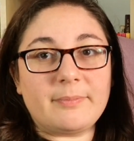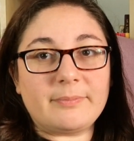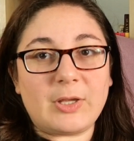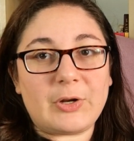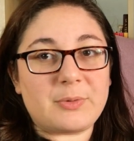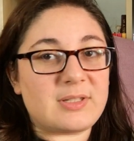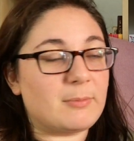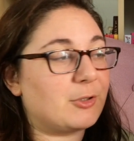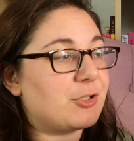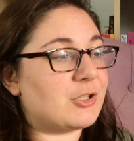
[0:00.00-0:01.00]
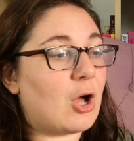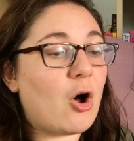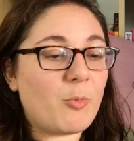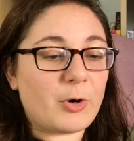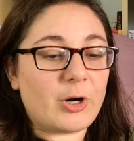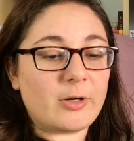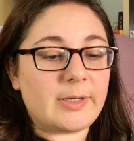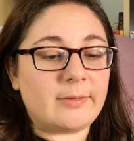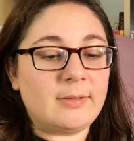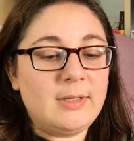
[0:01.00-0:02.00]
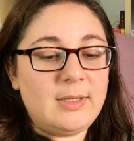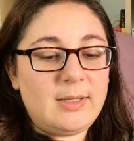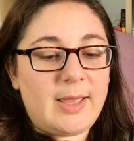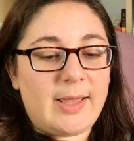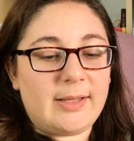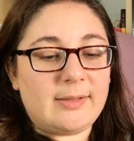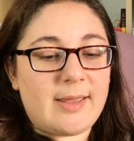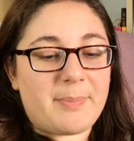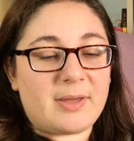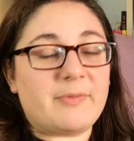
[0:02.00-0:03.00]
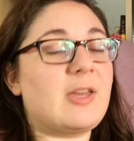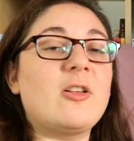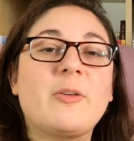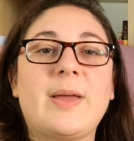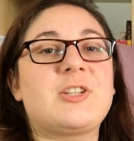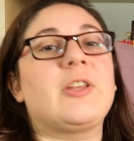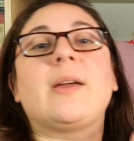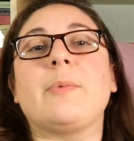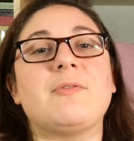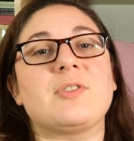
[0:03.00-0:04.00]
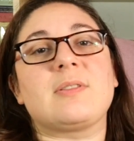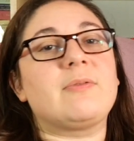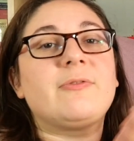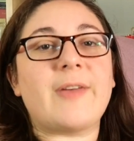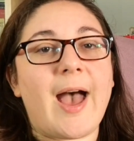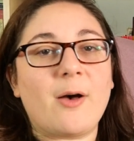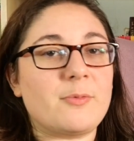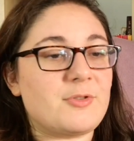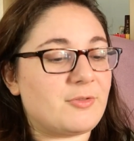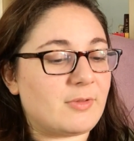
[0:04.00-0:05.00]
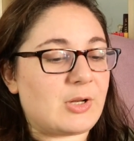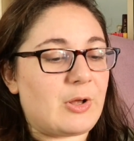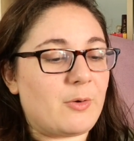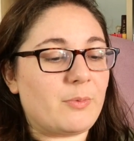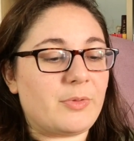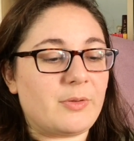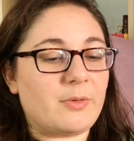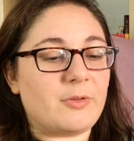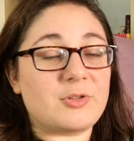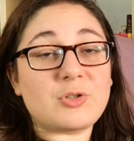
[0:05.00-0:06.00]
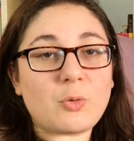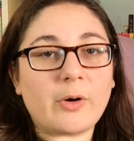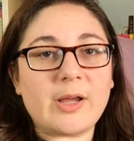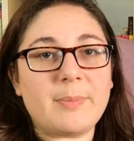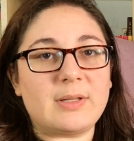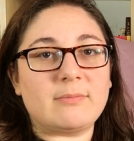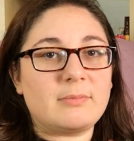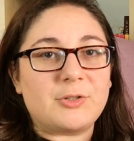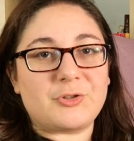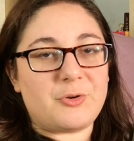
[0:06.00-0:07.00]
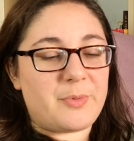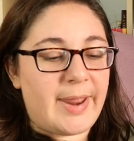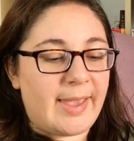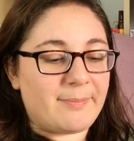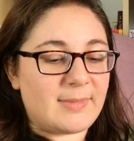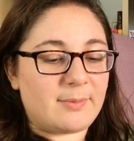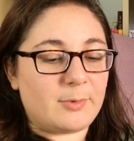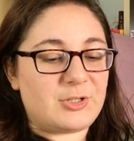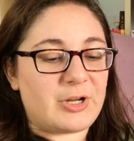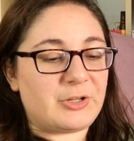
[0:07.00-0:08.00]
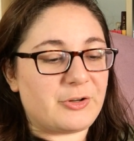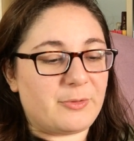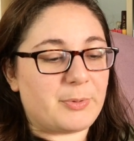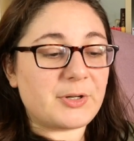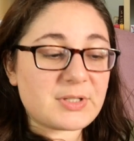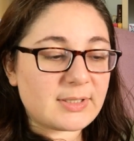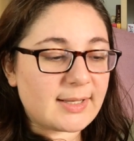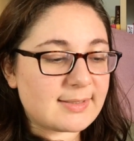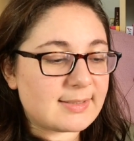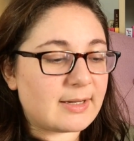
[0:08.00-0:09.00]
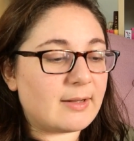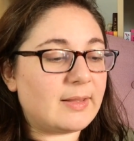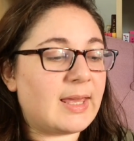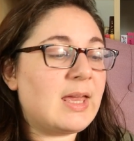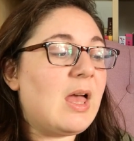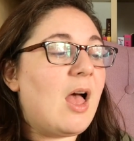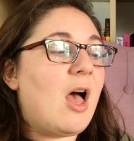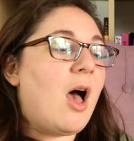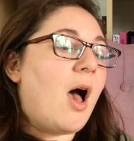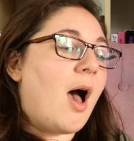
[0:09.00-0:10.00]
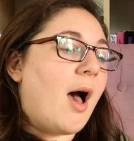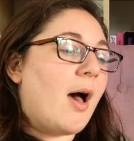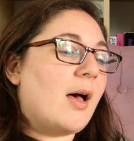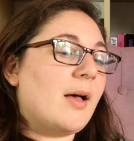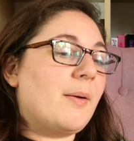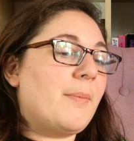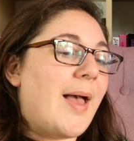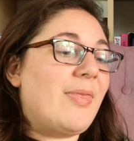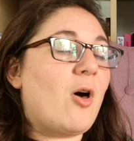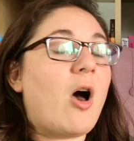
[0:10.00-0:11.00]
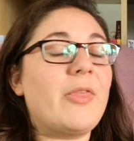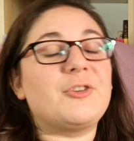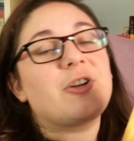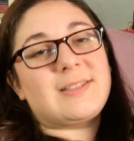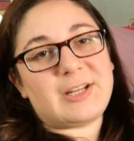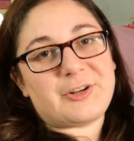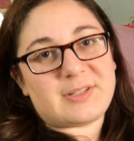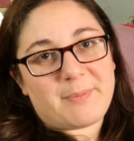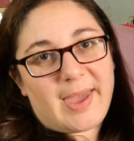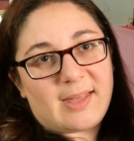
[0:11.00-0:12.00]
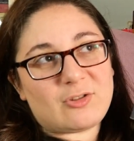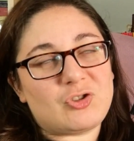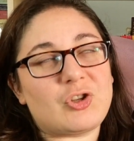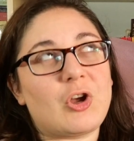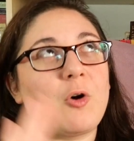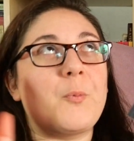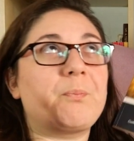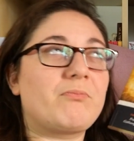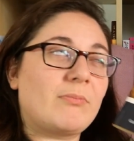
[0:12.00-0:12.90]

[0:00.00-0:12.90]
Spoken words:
You know, similar to Homer and the Epic of Gilgamesh, like we've just found, you know, the story, but there's no name that would gender the person necessarily. And the translator is a man. So